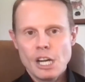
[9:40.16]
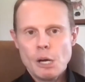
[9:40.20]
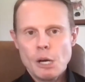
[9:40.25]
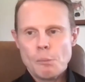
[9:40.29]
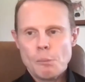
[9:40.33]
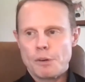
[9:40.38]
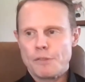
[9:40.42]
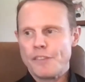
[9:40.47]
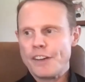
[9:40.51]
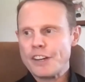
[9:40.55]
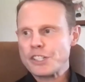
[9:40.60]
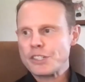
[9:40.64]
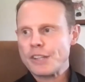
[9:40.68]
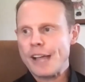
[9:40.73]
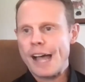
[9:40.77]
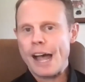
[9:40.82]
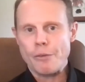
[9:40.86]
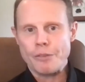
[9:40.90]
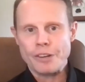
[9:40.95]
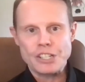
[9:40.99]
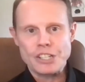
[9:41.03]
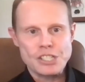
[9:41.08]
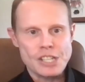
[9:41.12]
professional
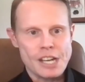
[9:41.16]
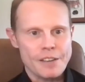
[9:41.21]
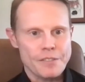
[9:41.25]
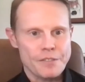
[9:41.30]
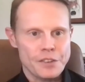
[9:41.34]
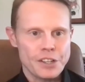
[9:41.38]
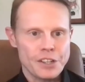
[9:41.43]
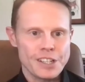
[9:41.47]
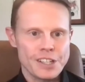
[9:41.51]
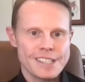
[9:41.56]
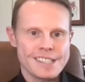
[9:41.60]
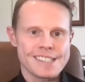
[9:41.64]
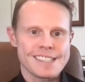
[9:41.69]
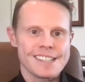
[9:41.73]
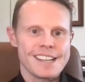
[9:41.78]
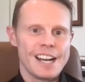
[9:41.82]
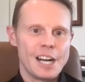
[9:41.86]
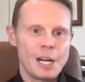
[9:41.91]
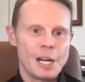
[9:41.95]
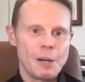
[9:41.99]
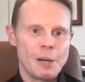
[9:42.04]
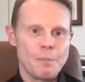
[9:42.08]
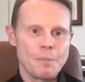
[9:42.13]
outreach efforts,
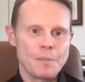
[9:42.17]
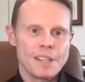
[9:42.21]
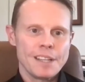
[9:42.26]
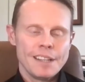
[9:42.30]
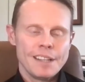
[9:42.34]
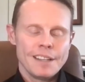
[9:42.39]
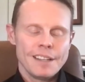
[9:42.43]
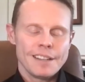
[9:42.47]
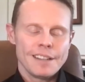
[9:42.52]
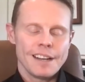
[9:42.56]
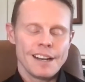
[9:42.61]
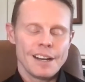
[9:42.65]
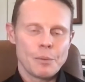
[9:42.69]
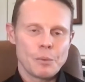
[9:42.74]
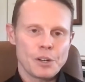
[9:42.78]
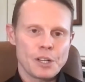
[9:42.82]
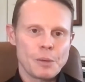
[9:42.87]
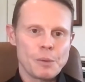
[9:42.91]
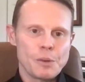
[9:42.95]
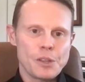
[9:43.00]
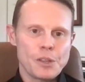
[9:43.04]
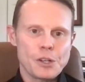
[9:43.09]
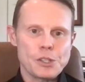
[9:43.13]

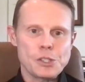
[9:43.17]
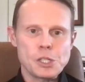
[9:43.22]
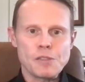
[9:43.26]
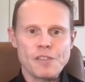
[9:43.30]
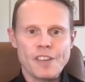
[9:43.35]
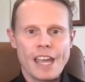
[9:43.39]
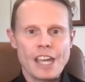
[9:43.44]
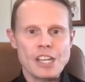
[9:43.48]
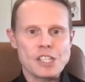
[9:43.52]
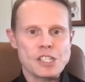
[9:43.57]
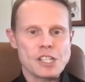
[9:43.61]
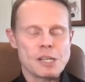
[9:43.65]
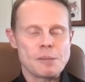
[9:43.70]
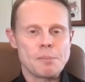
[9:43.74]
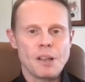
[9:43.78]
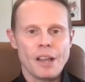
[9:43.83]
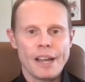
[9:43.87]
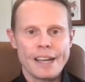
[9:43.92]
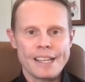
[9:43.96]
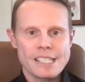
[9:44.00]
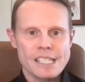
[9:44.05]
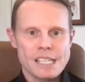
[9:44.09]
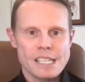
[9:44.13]
working with our certification
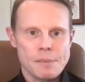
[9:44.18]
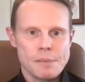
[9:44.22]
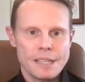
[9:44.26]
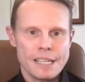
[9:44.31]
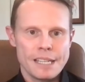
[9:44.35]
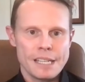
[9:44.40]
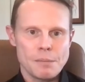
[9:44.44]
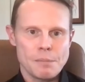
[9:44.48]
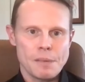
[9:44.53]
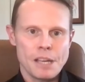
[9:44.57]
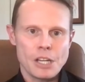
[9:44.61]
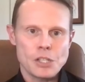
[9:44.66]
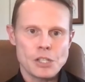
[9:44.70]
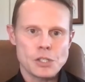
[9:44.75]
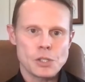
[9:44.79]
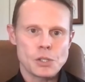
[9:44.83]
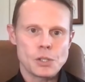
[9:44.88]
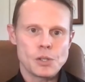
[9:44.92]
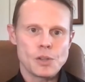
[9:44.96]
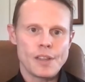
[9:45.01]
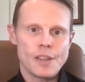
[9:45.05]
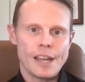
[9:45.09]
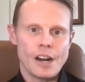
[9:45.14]
compliance committee to make
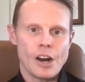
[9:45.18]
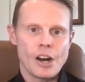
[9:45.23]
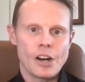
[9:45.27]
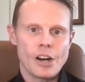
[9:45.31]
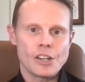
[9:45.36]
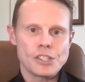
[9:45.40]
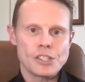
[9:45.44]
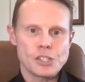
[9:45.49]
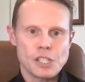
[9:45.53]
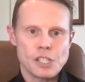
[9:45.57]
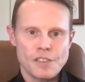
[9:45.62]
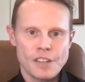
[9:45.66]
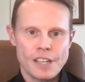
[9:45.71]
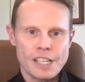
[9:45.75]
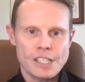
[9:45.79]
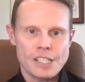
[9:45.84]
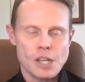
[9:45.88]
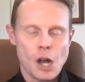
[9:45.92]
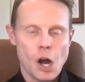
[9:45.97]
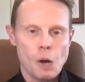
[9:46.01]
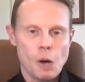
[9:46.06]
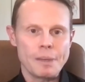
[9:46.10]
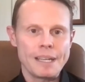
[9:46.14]
sure that our certificates
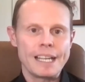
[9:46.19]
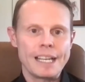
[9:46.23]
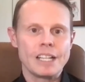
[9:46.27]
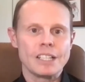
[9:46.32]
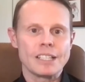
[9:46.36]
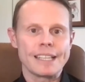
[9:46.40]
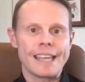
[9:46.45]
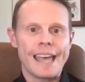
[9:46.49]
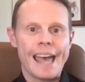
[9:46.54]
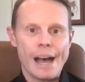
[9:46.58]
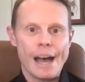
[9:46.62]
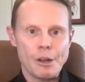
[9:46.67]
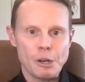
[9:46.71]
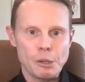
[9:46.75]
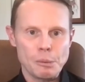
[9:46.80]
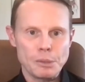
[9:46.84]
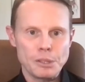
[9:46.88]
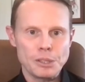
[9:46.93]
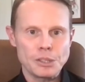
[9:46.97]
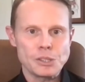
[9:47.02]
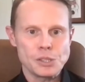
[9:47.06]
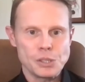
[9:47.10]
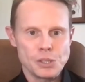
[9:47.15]
are being held
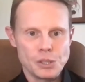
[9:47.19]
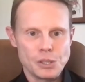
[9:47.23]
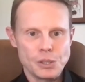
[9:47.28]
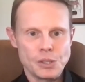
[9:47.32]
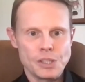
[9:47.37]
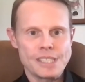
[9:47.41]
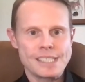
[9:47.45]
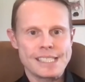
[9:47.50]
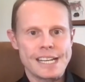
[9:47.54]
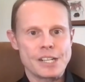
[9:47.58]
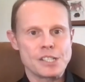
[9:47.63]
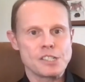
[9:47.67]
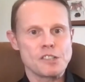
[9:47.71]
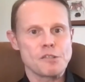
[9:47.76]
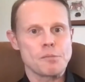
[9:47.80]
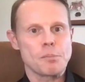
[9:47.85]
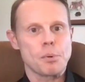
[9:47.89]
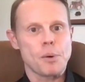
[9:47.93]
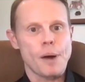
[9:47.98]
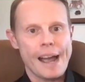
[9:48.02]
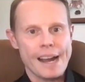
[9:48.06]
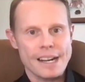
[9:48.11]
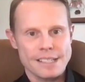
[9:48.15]
accountable to the standards of
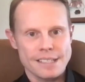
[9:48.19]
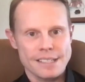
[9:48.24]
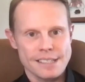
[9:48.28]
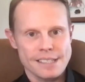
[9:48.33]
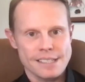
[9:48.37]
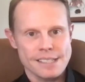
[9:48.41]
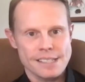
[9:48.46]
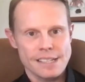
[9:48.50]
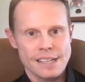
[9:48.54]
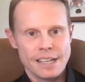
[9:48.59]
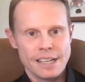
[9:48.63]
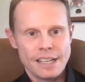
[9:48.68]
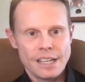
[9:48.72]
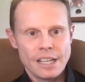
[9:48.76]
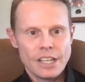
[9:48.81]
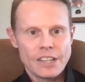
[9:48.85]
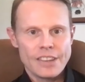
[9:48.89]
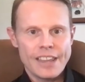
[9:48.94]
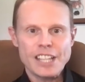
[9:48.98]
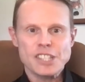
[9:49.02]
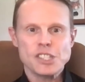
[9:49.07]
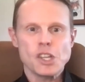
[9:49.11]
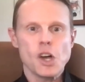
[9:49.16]
practice.
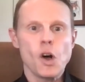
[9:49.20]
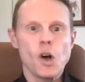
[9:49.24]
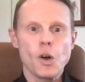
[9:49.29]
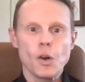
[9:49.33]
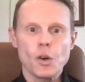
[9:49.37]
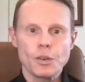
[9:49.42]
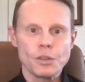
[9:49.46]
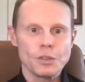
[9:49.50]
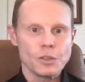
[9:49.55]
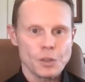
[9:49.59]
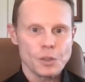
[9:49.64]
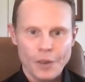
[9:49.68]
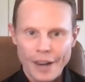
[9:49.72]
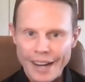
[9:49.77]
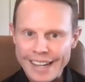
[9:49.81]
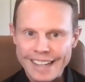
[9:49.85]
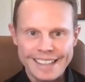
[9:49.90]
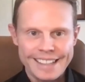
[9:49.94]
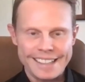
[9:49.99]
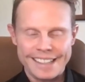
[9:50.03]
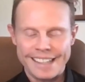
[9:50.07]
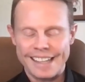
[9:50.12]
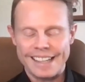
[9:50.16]
That's all great,
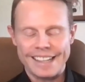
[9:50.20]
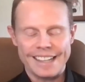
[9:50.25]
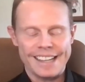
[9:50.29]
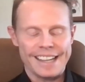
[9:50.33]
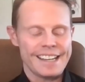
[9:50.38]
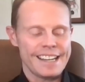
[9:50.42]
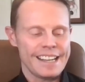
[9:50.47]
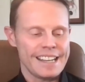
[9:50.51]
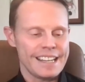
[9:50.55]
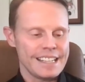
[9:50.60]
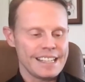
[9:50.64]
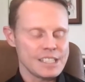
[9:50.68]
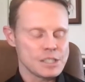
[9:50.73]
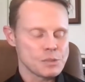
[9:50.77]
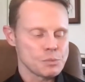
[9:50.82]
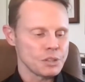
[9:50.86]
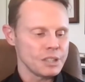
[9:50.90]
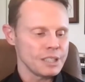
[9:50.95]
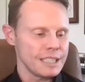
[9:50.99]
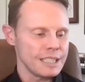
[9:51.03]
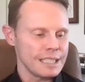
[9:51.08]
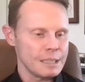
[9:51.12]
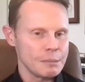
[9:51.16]
and it's
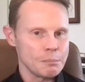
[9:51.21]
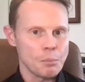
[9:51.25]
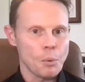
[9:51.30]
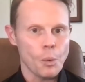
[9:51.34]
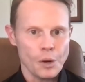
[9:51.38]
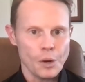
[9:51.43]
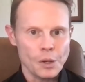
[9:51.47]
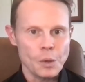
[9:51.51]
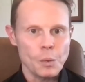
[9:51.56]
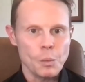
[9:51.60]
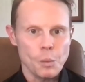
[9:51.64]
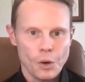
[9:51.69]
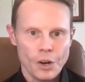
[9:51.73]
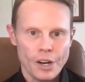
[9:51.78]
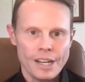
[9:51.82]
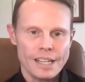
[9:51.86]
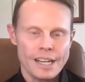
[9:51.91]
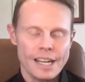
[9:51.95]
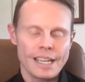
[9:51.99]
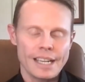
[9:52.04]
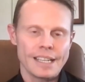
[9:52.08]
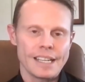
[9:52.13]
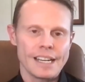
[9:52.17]
really important work, and
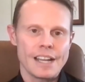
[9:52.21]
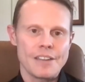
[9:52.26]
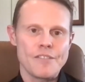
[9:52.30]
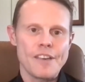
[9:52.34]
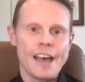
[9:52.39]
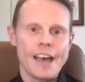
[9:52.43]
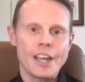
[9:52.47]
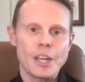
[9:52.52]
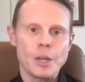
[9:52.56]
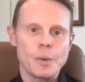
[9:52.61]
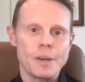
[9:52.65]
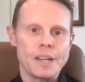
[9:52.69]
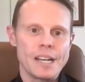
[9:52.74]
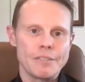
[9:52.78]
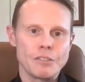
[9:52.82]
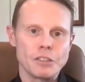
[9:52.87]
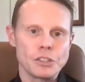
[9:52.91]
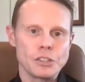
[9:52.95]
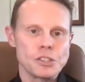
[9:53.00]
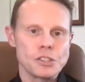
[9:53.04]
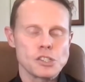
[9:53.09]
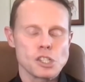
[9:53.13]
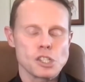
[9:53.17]
I value it, and I've
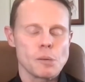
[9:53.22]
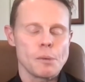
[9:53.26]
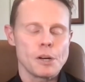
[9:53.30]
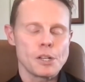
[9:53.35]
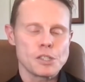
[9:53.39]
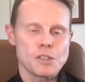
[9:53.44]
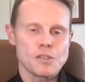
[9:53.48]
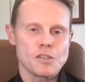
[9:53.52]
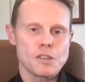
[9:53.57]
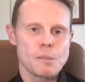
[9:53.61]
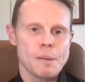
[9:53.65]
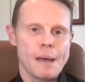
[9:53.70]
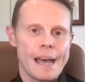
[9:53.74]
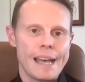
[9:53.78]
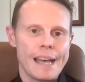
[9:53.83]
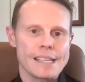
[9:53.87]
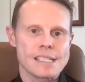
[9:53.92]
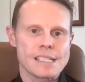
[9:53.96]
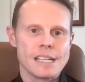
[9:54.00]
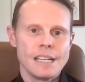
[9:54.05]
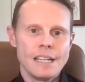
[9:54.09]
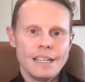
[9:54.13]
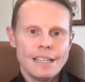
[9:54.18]
learned so much over the
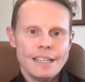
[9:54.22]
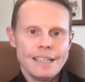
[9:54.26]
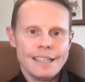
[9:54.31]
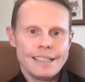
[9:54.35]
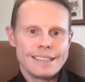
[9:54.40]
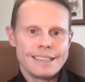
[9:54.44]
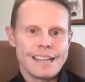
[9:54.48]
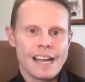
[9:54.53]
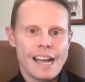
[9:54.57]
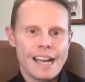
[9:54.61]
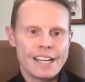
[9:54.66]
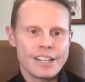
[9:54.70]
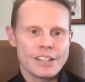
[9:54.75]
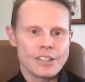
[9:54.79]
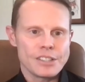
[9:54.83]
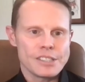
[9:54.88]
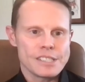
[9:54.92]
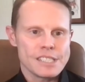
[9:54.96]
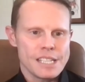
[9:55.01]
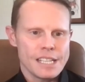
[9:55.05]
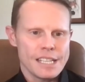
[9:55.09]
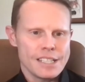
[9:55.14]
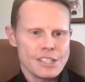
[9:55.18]
past 9 or
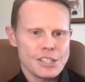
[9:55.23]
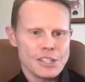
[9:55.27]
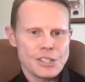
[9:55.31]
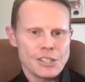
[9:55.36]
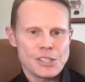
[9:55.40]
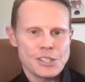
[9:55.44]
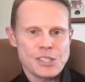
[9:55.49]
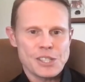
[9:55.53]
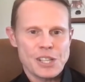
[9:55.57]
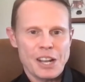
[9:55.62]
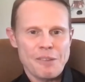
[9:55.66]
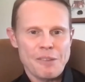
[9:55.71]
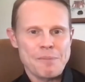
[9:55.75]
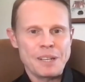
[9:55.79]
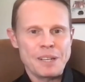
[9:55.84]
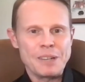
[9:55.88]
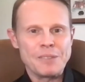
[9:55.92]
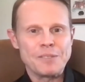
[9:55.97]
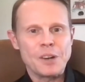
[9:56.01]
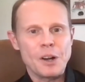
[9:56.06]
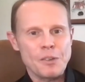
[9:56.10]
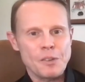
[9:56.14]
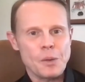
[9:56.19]
10 years that I've been
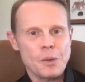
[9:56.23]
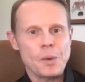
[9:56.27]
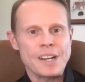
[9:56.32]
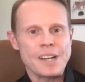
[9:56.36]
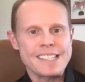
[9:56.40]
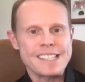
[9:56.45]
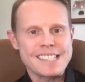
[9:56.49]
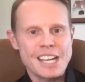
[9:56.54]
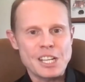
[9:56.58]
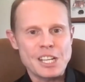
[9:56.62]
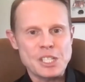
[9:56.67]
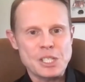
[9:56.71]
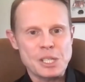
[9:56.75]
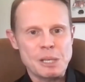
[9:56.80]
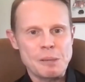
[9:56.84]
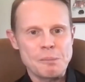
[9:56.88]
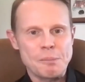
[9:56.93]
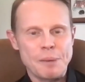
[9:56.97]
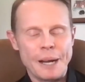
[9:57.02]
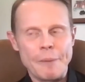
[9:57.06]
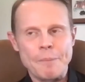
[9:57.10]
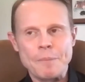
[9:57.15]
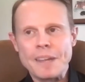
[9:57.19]
involved in the organization.
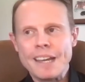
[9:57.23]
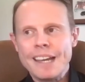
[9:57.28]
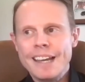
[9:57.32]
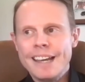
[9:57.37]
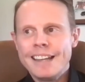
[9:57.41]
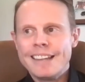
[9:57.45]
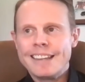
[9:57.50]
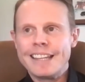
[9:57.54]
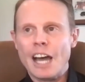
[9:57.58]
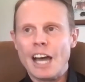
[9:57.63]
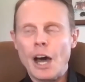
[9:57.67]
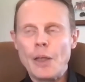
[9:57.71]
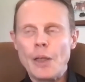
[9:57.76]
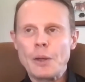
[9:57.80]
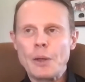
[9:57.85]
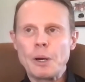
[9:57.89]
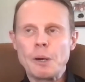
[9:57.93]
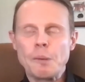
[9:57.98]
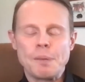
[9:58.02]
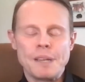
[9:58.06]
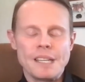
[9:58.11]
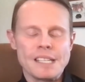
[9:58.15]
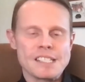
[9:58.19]
But the
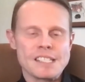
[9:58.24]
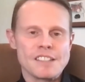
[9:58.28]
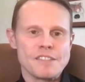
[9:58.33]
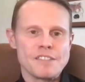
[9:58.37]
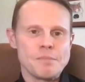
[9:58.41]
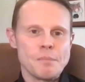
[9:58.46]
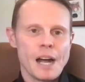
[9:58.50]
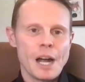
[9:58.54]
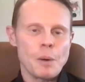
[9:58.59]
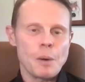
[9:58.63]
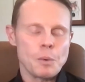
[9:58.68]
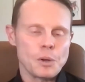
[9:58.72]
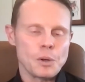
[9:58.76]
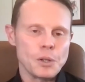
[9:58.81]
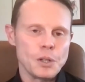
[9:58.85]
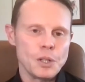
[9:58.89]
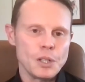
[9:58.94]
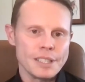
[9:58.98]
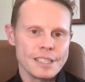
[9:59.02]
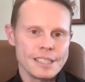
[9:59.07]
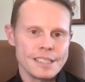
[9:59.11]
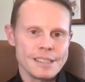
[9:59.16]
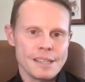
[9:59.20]
other piece of my
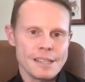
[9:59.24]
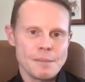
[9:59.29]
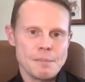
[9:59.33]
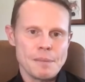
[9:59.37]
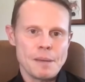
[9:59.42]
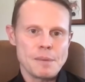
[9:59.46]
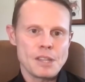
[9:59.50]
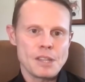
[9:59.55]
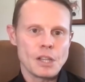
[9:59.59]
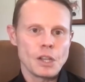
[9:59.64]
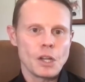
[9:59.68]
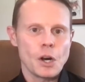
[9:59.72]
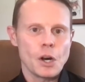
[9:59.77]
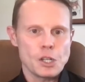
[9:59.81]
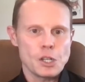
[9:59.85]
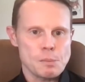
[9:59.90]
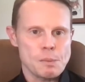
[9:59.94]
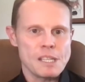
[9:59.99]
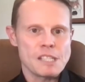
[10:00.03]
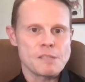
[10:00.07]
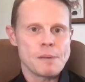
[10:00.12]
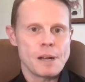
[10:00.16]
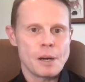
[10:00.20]
world, and maybe the larger
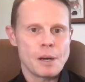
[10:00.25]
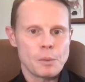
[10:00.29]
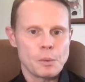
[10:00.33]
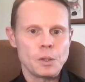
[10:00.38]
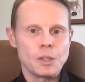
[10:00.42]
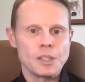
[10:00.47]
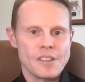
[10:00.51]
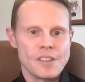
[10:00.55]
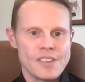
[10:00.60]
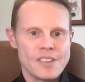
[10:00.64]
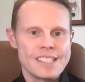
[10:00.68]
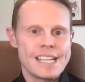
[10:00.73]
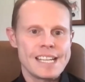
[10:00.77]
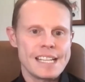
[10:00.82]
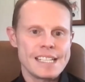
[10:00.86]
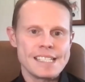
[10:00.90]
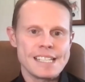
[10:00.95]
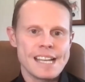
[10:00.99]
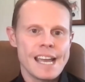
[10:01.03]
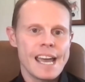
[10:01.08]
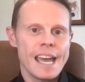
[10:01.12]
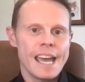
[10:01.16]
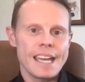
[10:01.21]
piece of my world in the
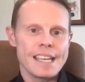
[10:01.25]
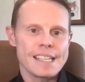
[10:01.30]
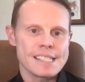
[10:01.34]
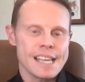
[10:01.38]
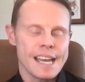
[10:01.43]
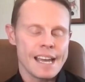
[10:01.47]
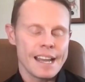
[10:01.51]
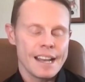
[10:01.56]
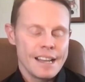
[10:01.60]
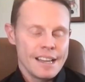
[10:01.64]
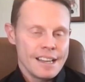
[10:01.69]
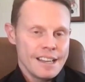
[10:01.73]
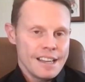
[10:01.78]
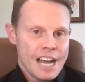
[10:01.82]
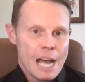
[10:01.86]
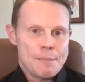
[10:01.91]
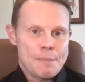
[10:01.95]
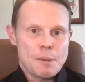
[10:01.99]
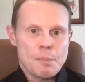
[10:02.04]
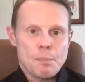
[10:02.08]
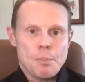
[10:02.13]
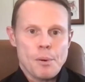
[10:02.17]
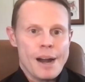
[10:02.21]
day-to-day, is that I'm
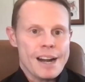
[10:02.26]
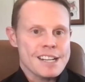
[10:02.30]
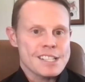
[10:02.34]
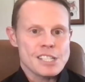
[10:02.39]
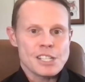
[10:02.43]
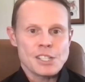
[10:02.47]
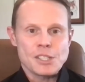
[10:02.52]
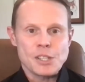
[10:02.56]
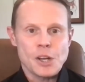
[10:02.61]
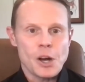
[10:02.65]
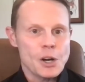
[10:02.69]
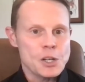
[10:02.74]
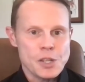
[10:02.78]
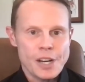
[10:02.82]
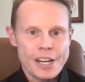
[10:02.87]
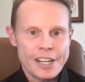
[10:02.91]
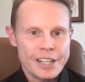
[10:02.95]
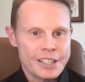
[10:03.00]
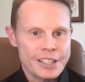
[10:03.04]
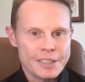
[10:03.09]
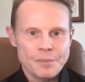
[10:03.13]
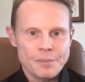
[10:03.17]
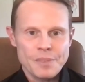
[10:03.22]
a practicing dog
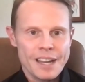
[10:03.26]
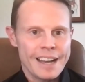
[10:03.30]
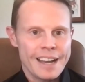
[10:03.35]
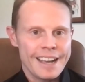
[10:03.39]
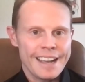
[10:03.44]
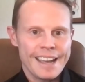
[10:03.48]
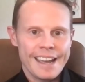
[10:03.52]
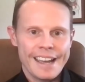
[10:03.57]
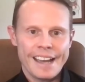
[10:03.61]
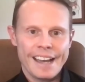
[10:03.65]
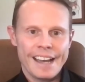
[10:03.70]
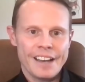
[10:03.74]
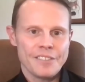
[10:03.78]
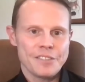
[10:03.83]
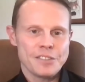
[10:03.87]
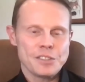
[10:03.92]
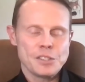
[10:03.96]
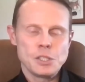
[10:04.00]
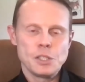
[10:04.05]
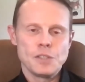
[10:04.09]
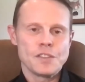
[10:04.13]
trainer. I have 2